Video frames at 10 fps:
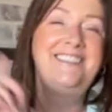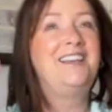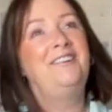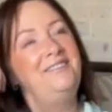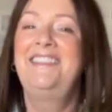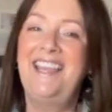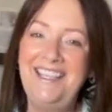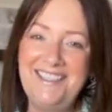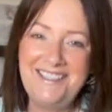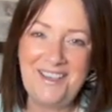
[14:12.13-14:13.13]
So thank
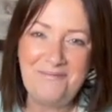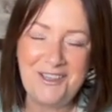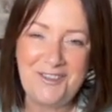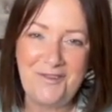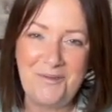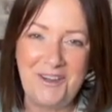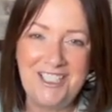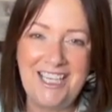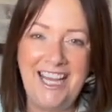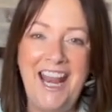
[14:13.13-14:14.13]
you so much for
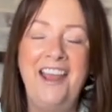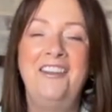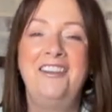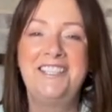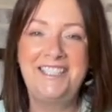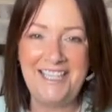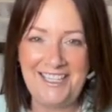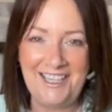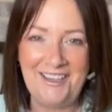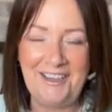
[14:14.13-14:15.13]
watching, and I'll see
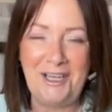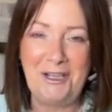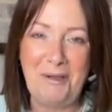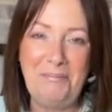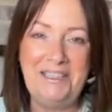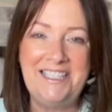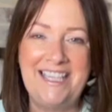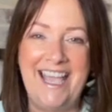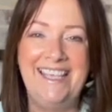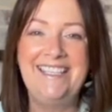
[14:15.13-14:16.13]
you in a couple of
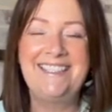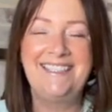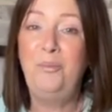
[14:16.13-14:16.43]
days.